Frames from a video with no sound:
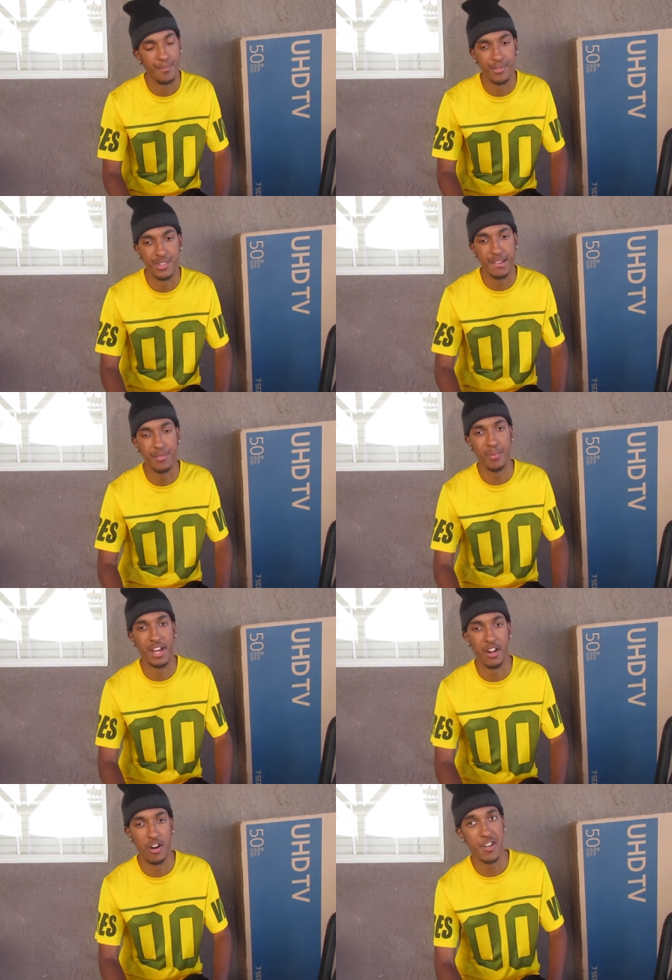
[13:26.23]
The Chiefs
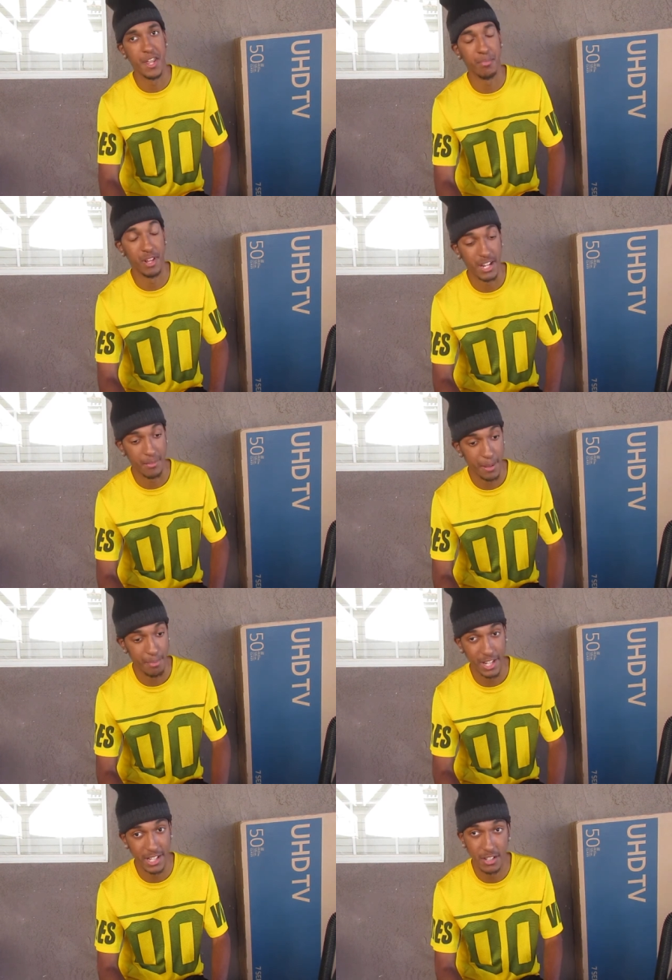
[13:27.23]
played hard. They played they
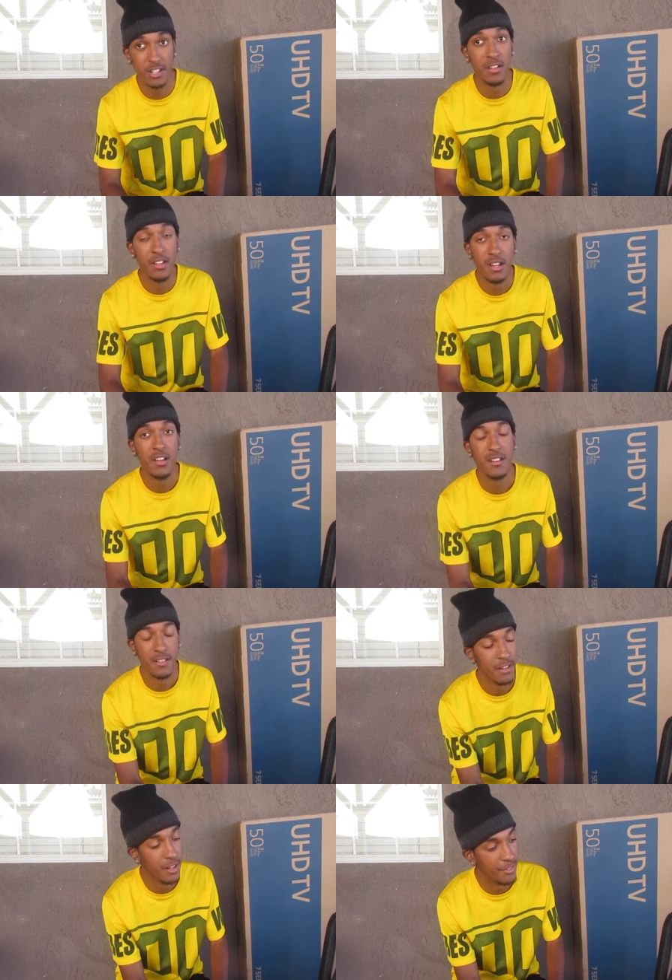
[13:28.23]
played good.
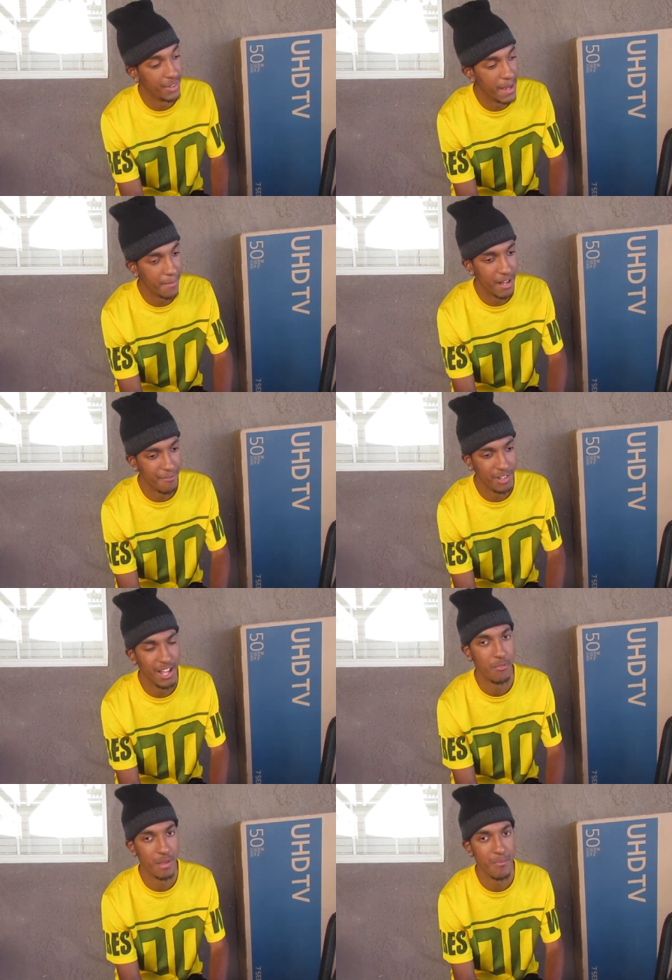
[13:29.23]
You know what I'm saying? But I feel
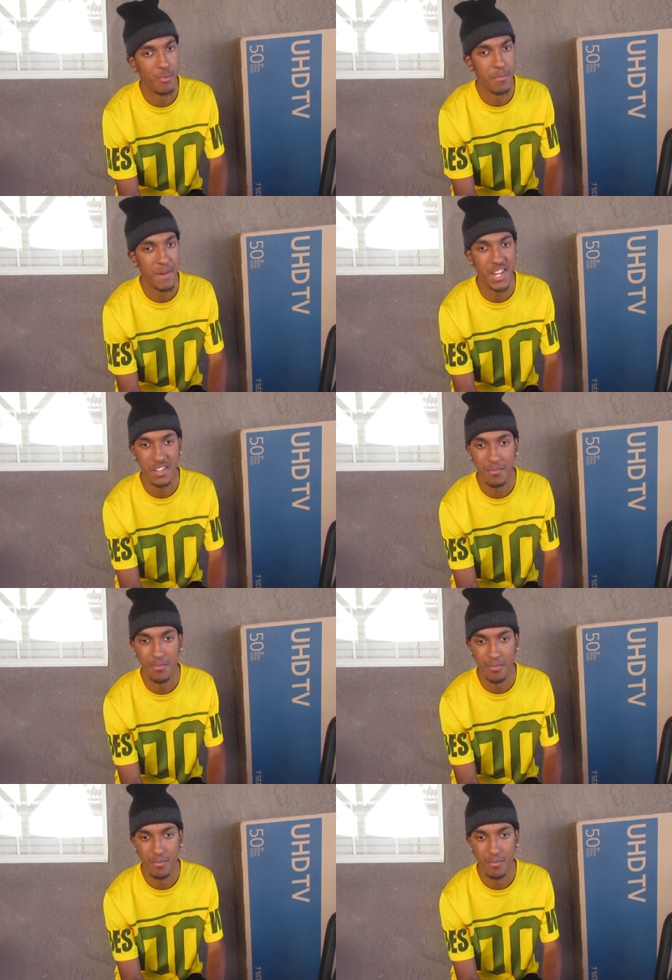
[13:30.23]
like we, we made the